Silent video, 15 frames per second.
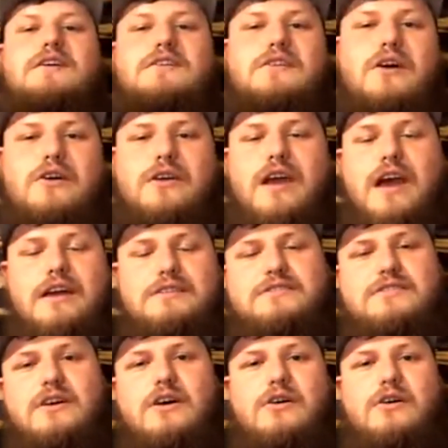No, yeah.
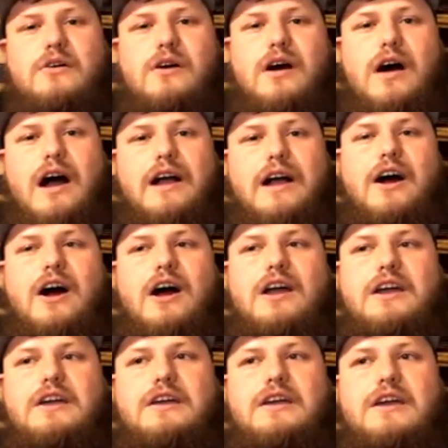So I got
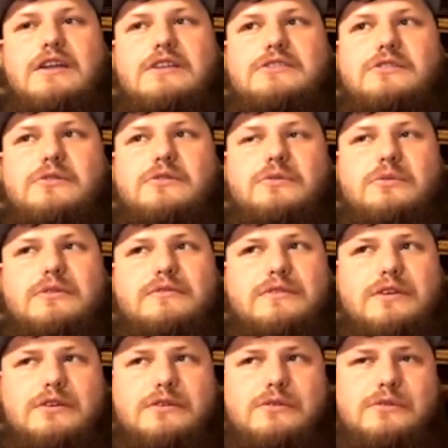into the
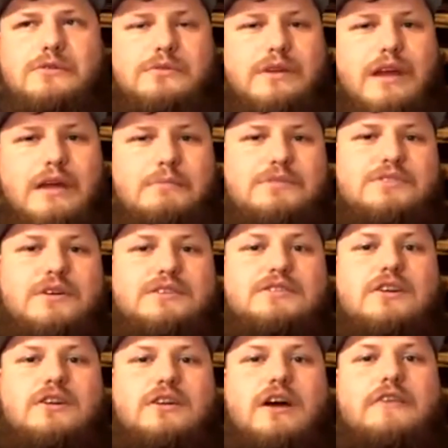review game. So I
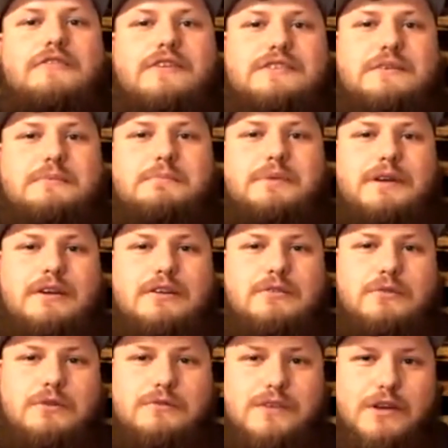started off as a beard
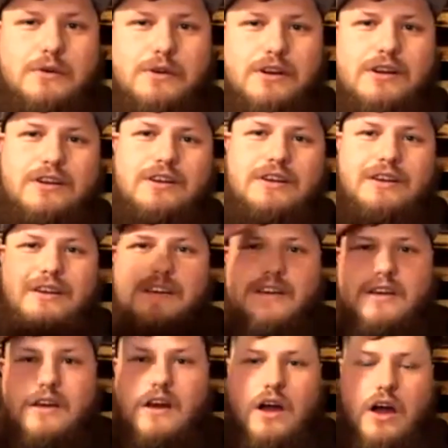reviewer.
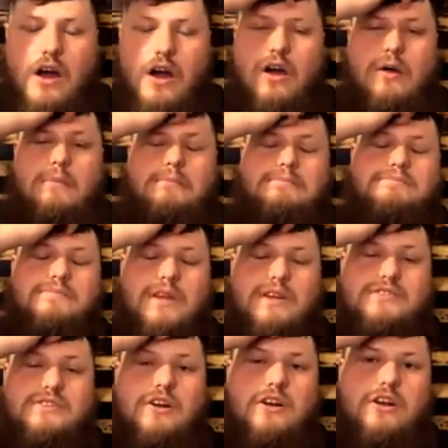I
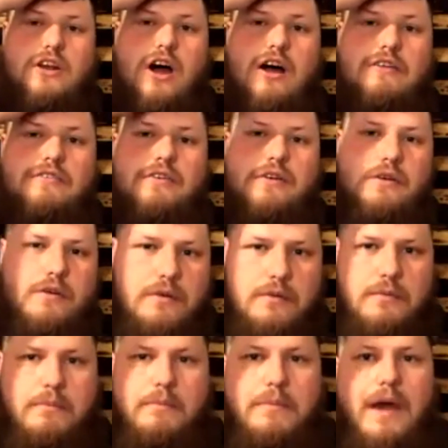started off
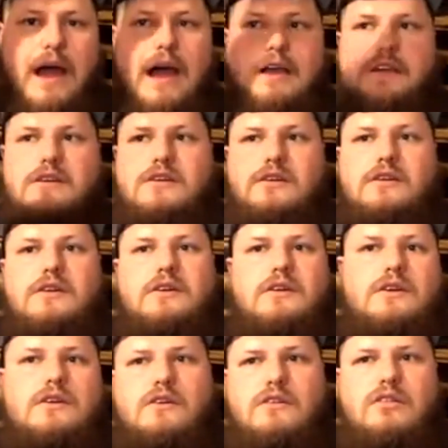back
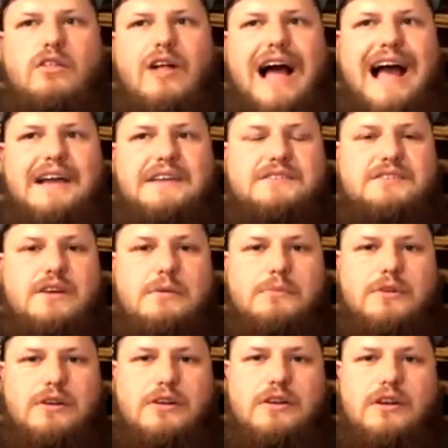last
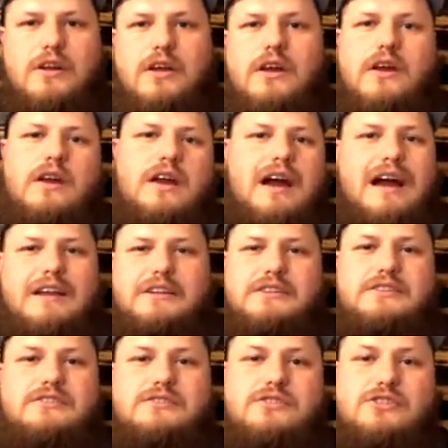summer. I
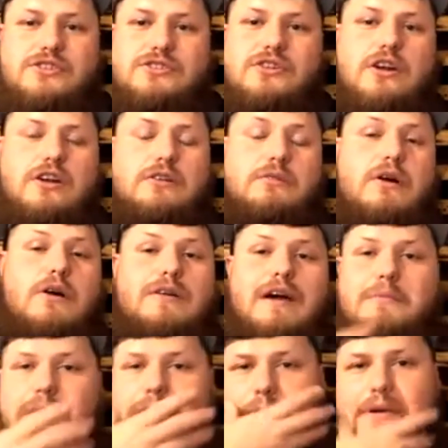just started growing out
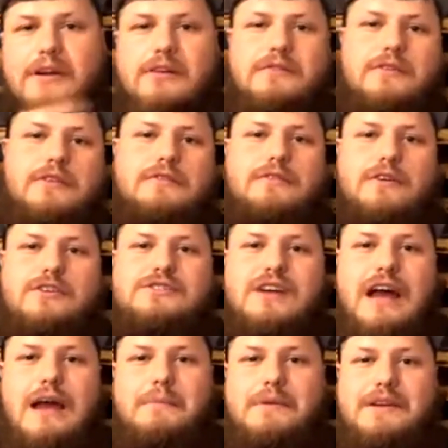my beard for the first
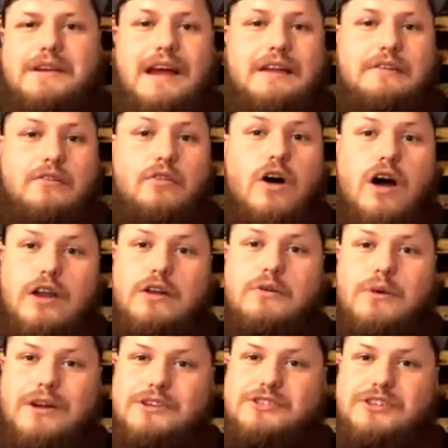time and had a lot of
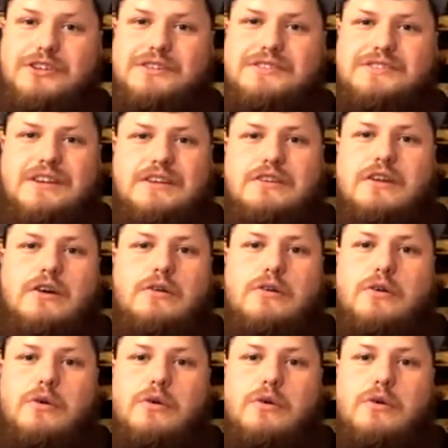questions. Didn't know